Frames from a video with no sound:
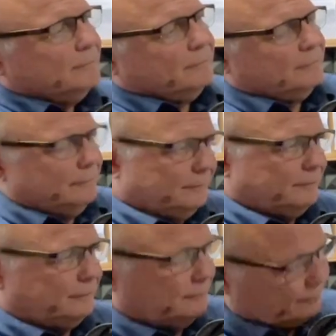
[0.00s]

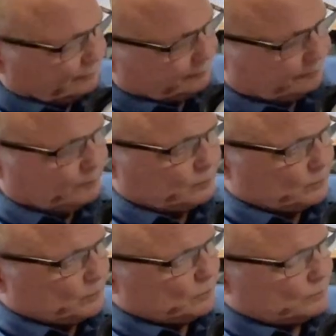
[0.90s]

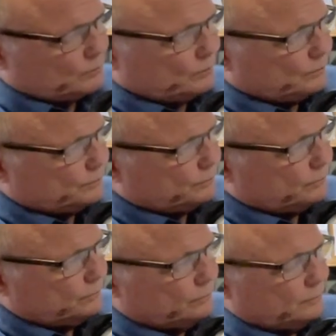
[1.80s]

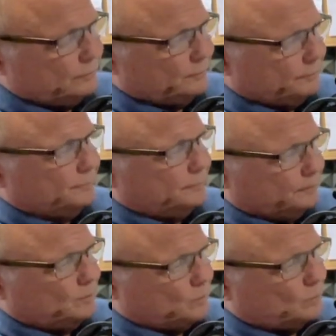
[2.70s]

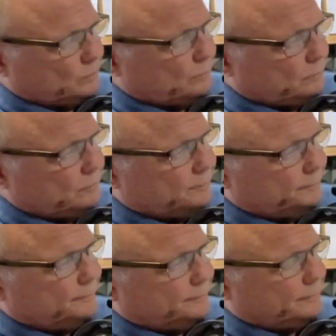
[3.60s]

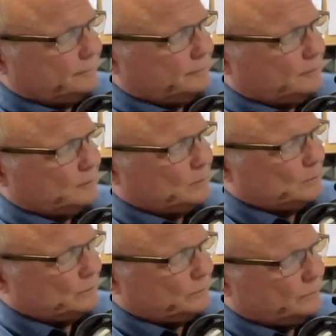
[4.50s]

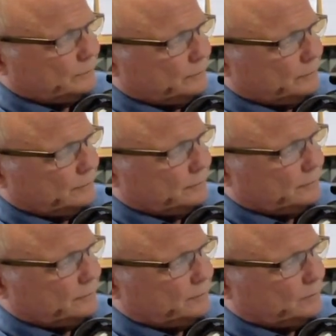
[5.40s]

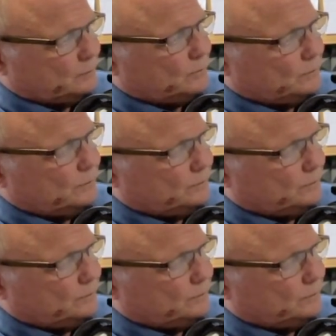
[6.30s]
[no speech]